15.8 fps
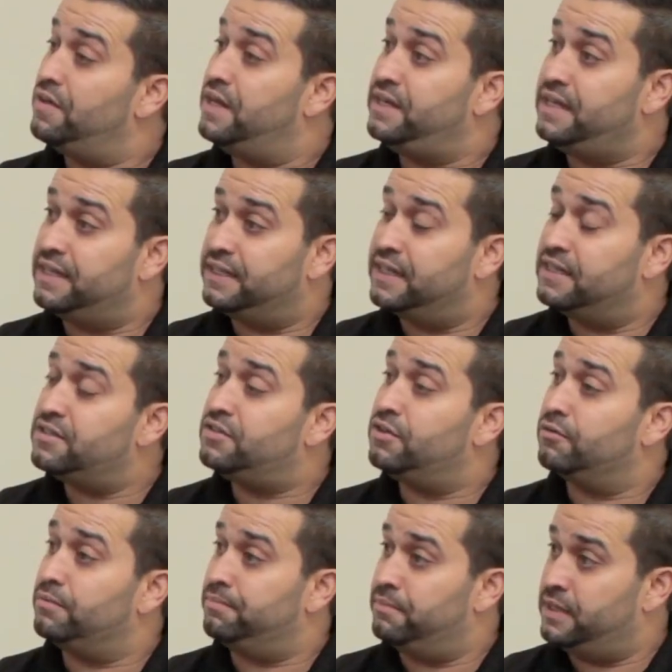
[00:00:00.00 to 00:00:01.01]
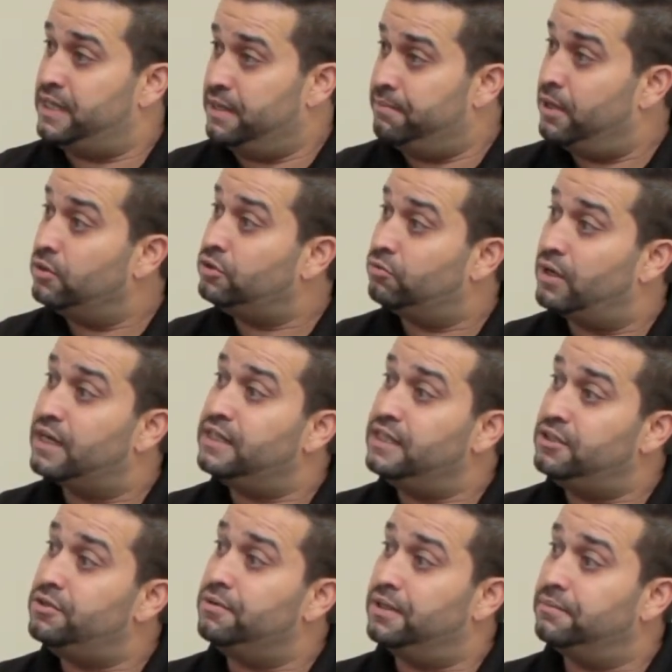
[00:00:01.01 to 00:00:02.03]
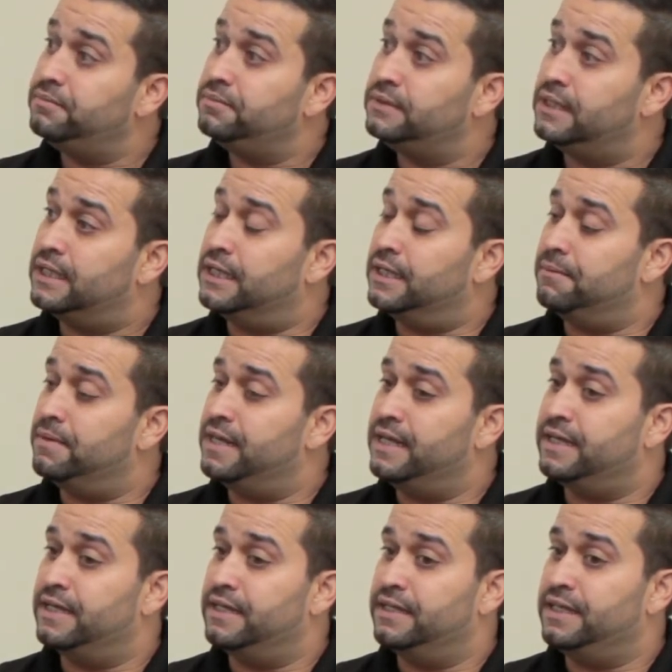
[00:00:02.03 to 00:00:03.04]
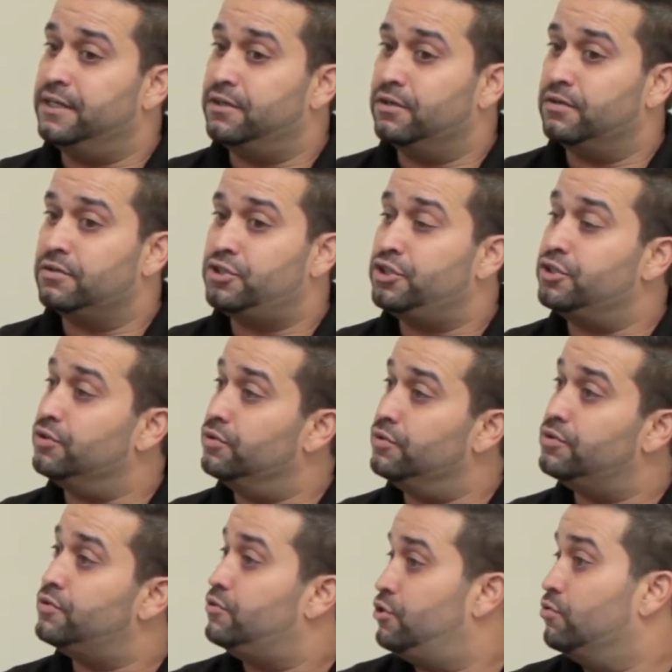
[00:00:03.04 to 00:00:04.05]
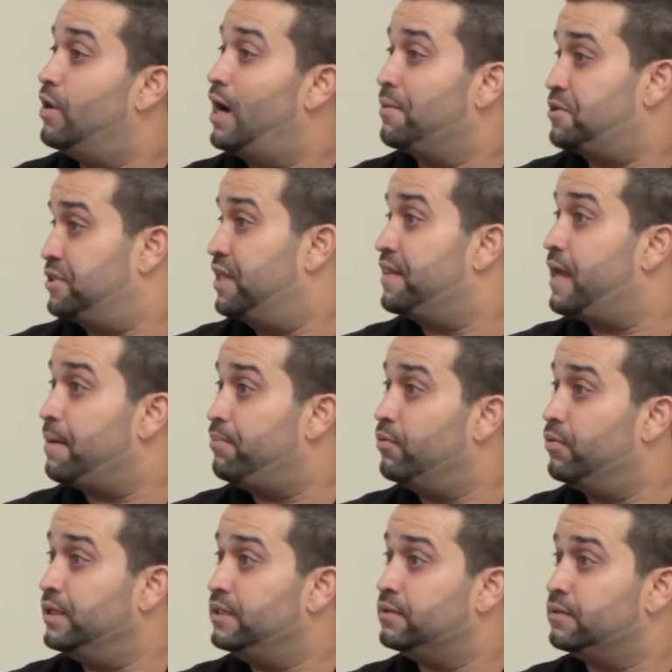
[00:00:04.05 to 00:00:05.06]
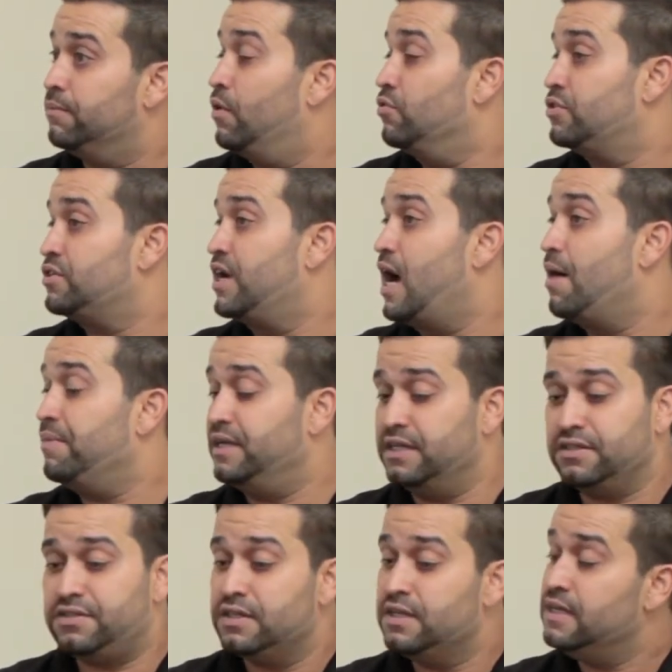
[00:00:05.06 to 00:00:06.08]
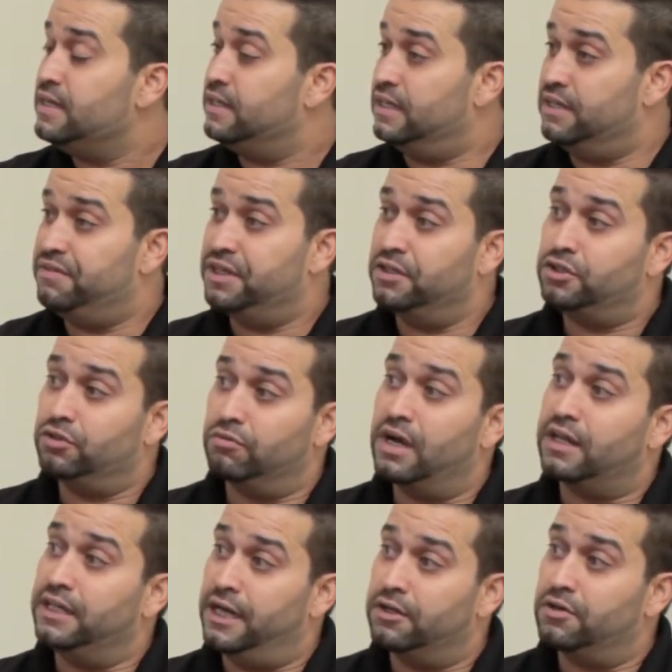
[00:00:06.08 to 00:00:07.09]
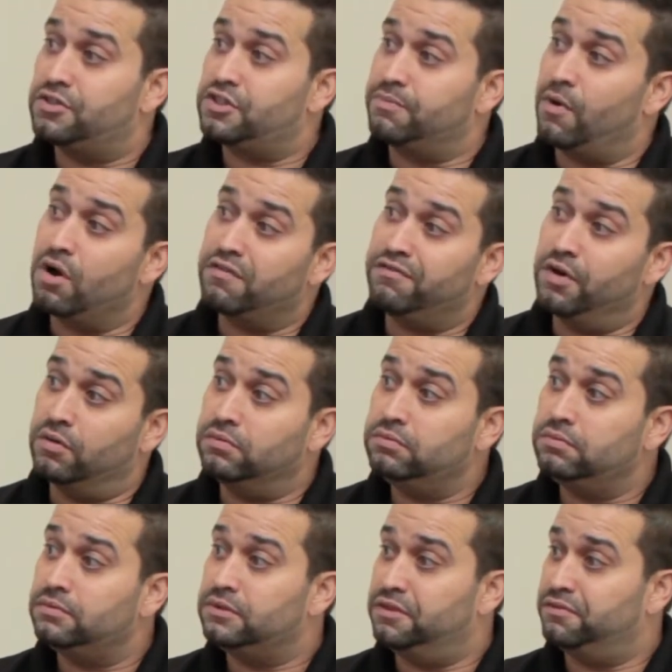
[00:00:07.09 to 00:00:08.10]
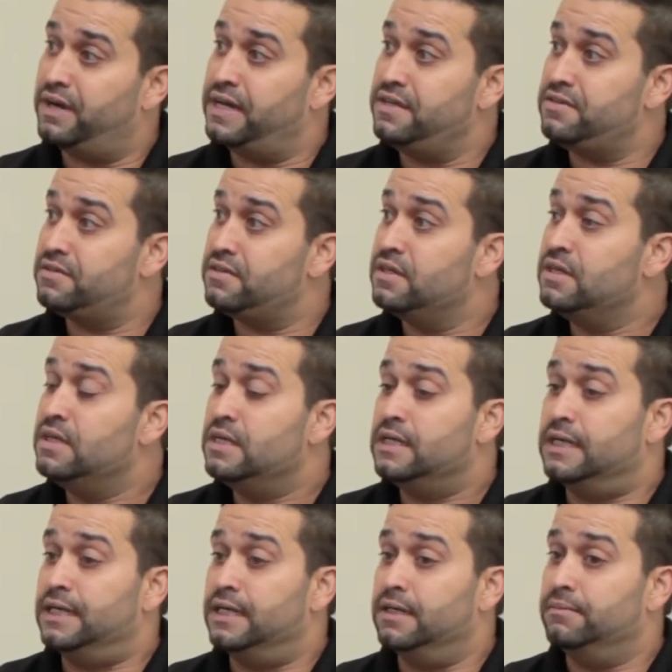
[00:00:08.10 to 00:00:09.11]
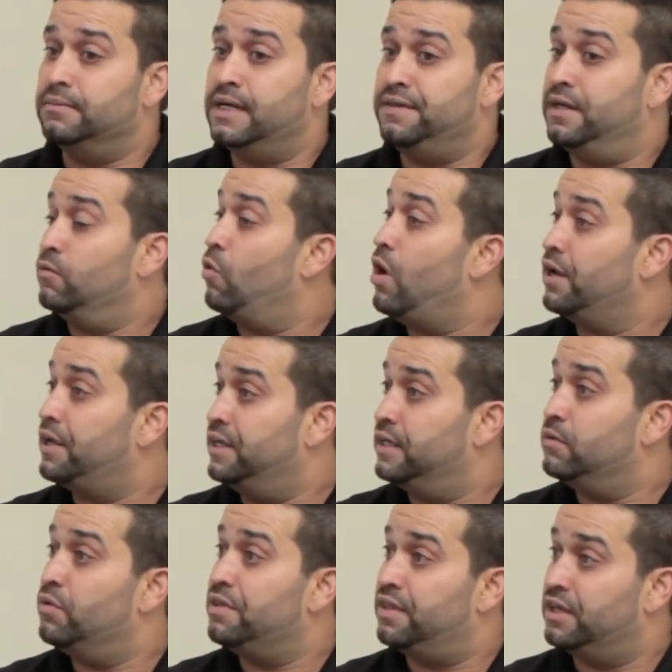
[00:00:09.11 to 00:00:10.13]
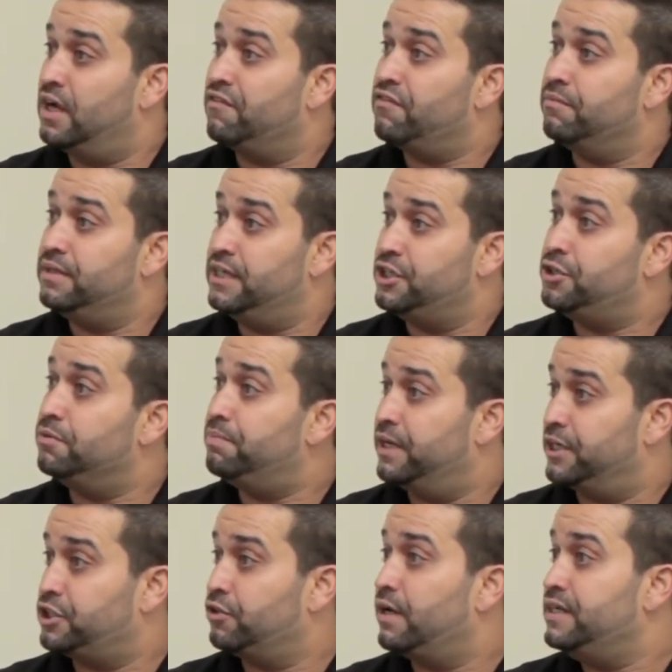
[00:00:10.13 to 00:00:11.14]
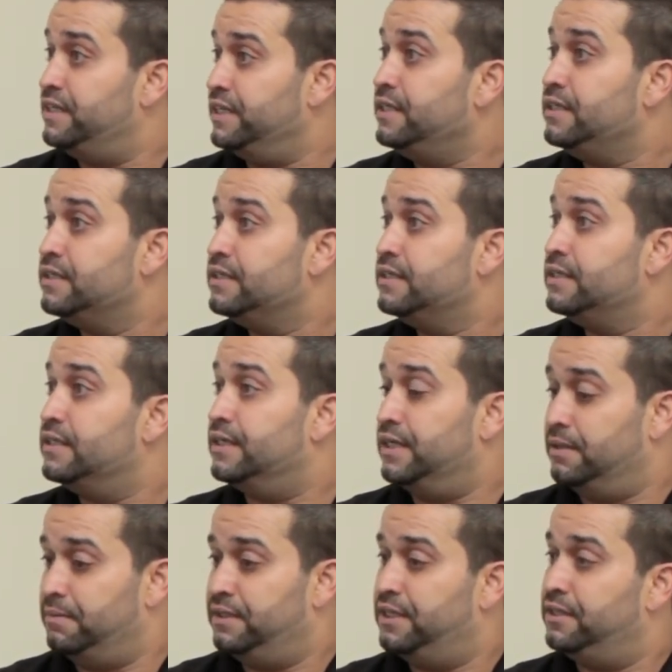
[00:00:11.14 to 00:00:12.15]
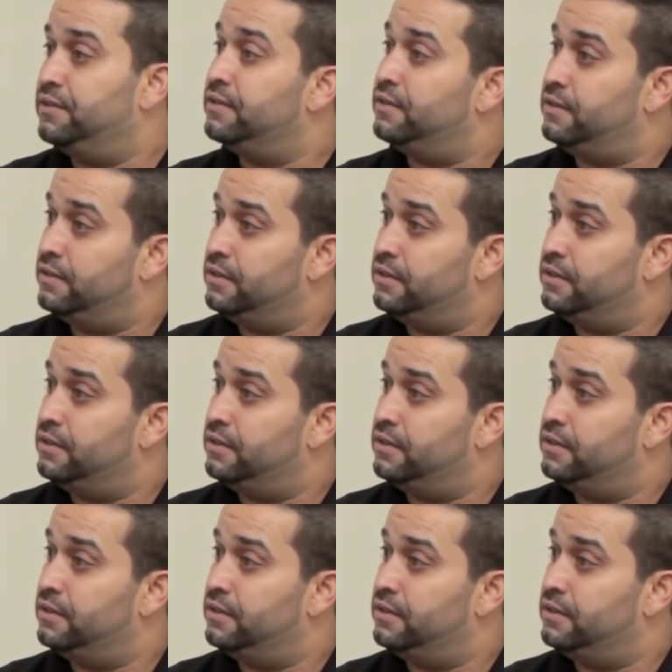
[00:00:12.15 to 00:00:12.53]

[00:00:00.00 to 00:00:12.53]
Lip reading: all they need. It gets emailed directly to them. They can either choose two options at that point. The most common is leaving it directly on their smartphone device and then walking in with a government-issued picture ID. And then